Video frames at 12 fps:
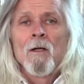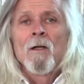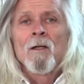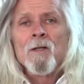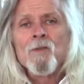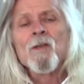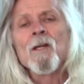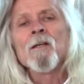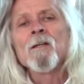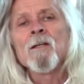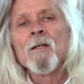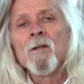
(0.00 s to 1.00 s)
Let's say you
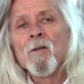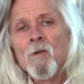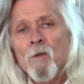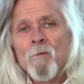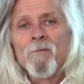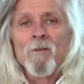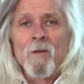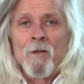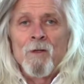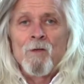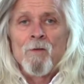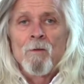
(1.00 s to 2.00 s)
need a new
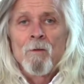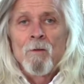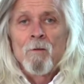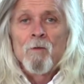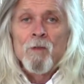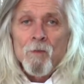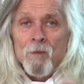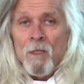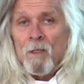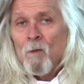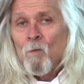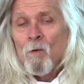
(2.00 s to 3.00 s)
furnace. Would you
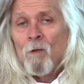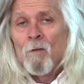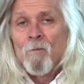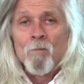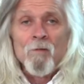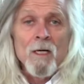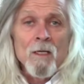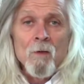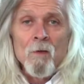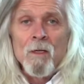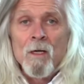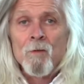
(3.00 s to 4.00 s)
take the word of a radio
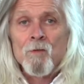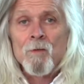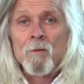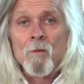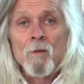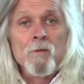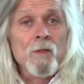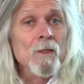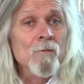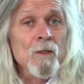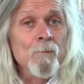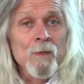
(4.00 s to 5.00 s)
announcer or a
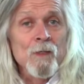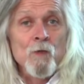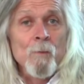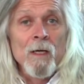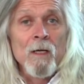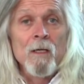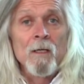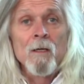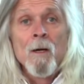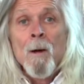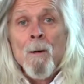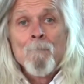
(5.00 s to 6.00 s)
TV pitchman and
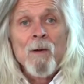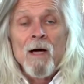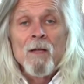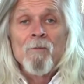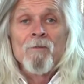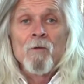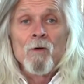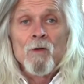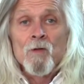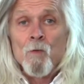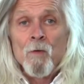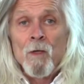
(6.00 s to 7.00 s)
buy the
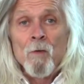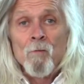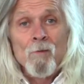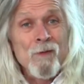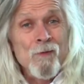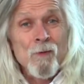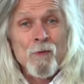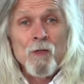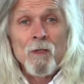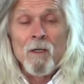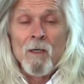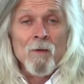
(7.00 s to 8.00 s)
furnace without
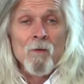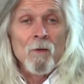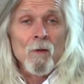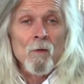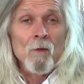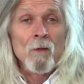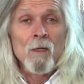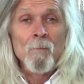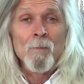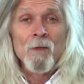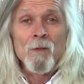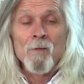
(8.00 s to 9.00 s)
researching other local
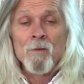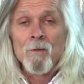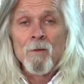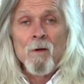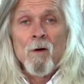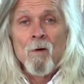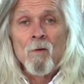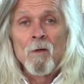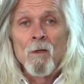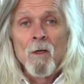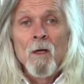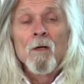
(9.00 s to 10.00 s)
companies? No.
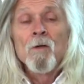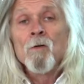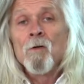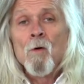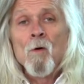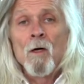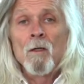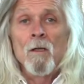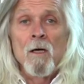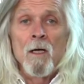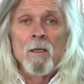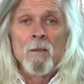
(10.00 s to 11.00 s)
You'd go
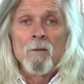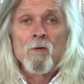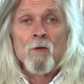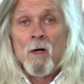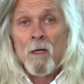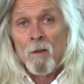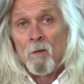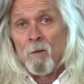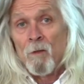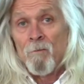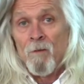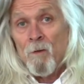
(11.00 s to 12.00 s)
online, try to learn
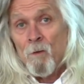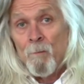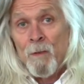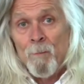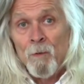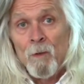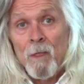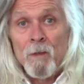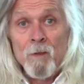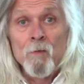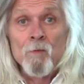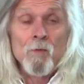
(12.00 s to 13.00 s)
if other people like
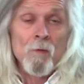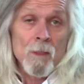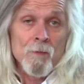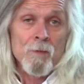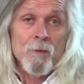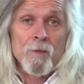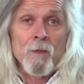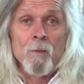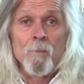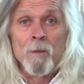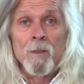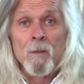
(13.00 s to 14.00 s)
you trust this
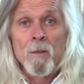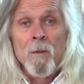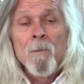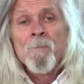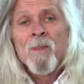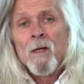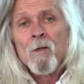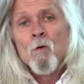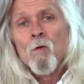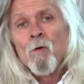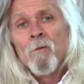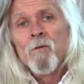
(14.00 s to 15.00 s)
company, then go
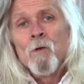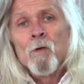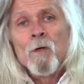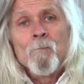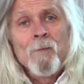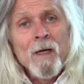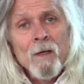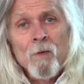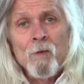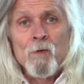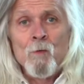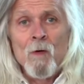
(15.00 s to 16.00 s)
to a few
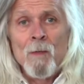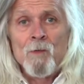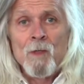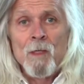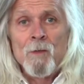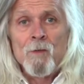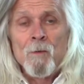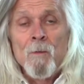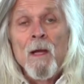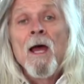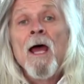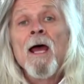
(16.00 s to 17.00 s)
competitors' websites
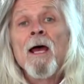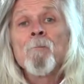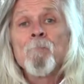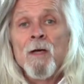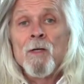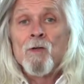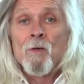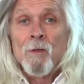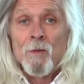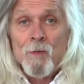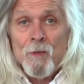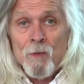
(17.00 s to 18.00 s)
and base your
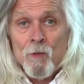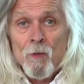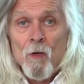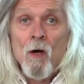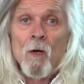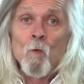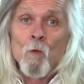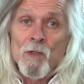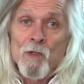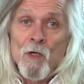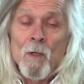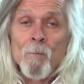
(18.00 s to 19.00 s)
decision on
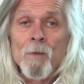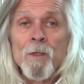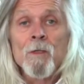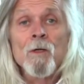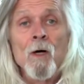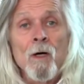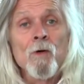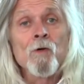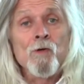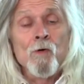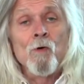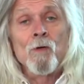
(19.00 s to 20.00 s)
which company
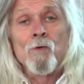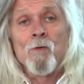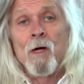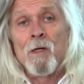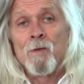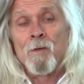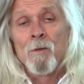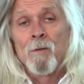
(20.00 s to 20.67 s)
garners your trust.